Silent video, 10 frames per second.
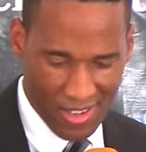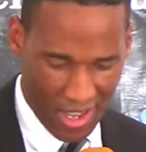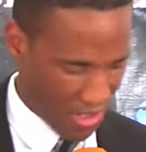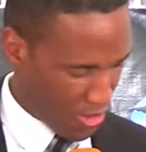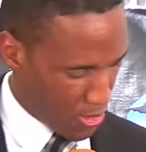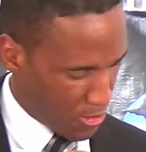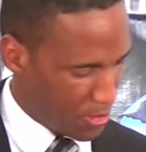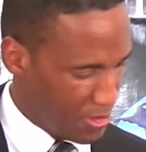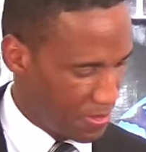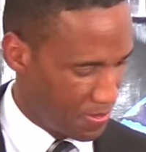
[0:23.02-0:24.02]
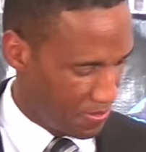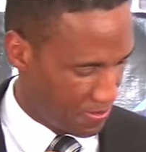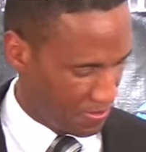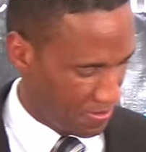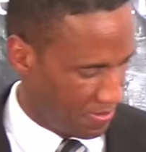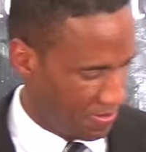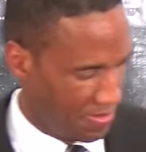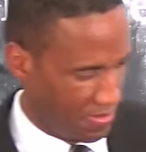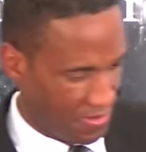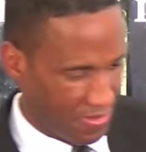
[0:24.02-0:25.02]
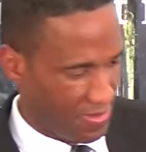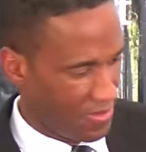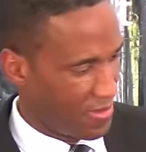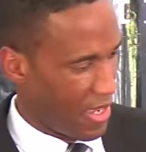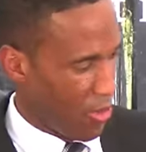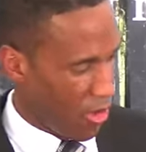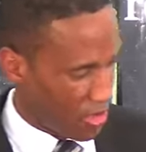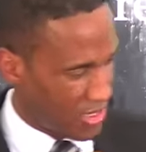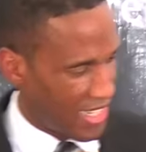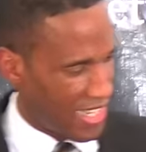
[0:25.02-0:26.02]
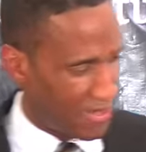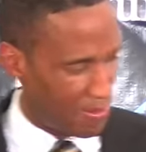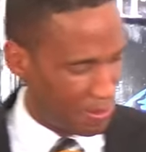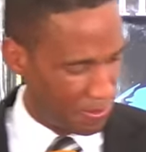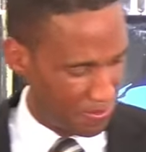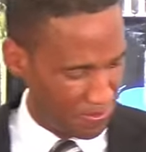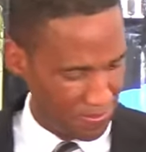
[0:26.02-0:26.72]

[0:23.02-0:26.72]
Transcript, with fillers: God is good and all the time.